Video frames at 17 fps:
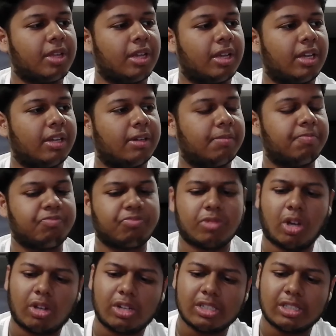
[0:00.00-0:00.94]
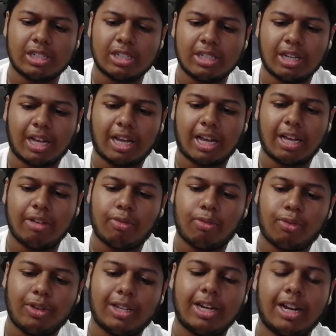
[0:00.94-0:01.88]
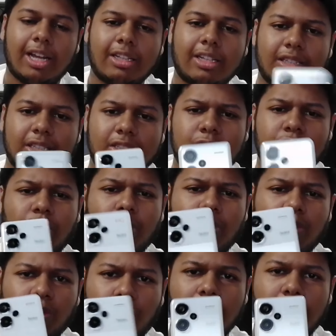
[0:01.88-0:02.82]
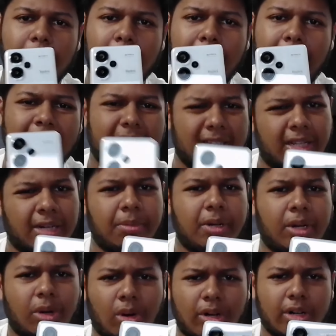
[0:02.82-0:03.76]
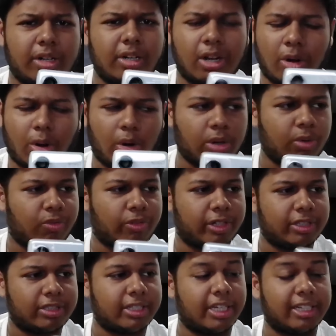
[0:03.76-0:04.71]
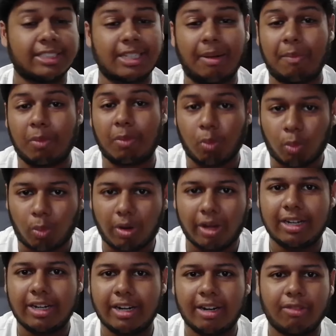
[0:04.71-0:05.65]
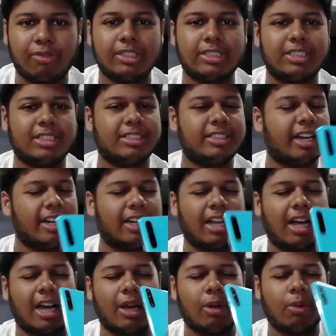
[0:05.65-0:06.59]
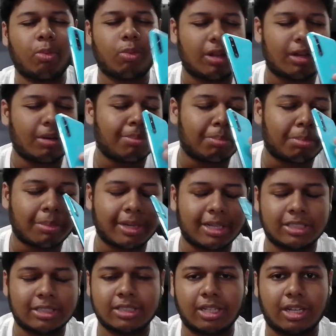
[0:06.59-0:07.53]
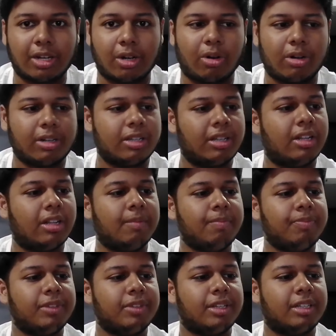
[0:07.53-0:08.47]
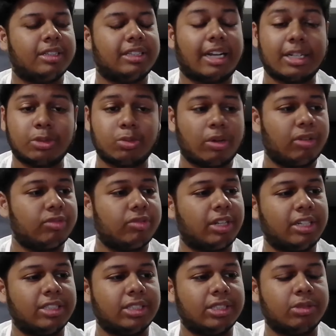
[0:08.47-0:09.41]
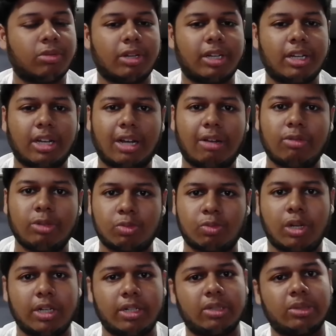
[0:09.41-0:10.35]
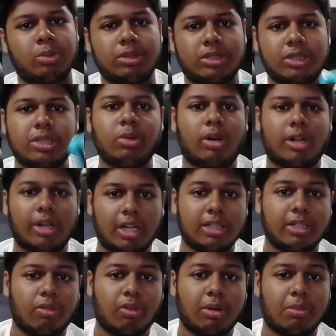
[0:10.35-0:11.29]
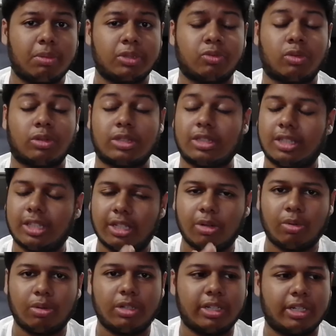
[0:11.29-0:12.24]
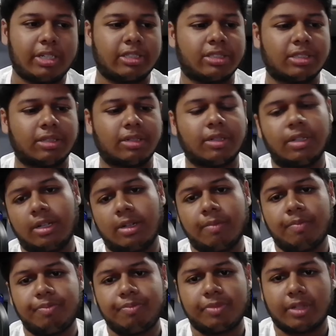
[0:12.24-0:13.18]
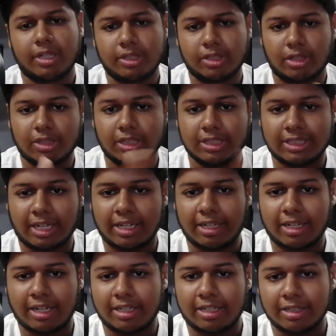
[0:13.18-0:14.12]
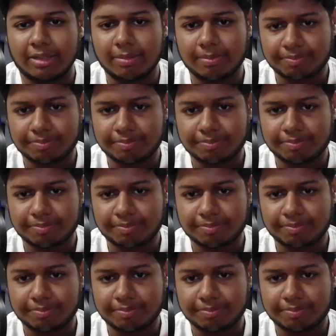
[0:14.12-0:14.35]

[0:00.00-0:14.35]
And honestly, I feel like this phone would be better than my Nord in a lot of ways, except one little feature that I will miss a lot. That is one of the reasons why I was willing to switch into another OnePlus phone. The only reason. It's on the side right here.